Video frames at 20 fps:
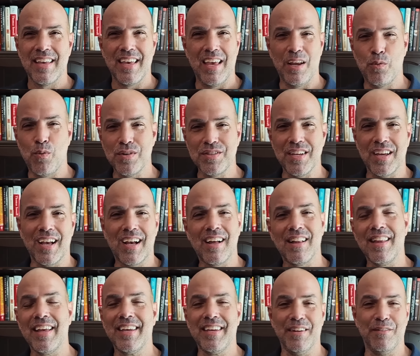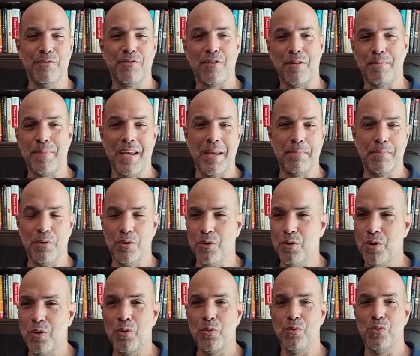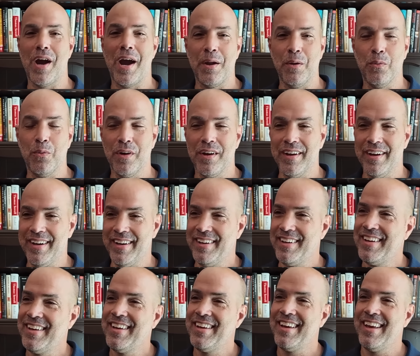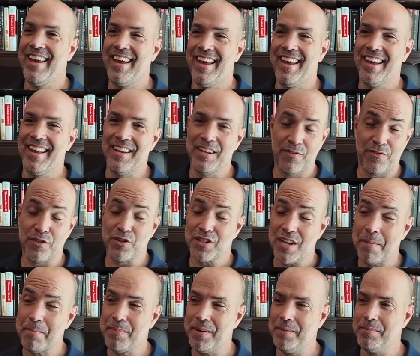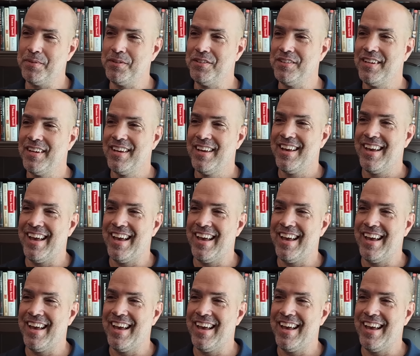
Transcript: it wasn't clicking for people right away and, and for some people.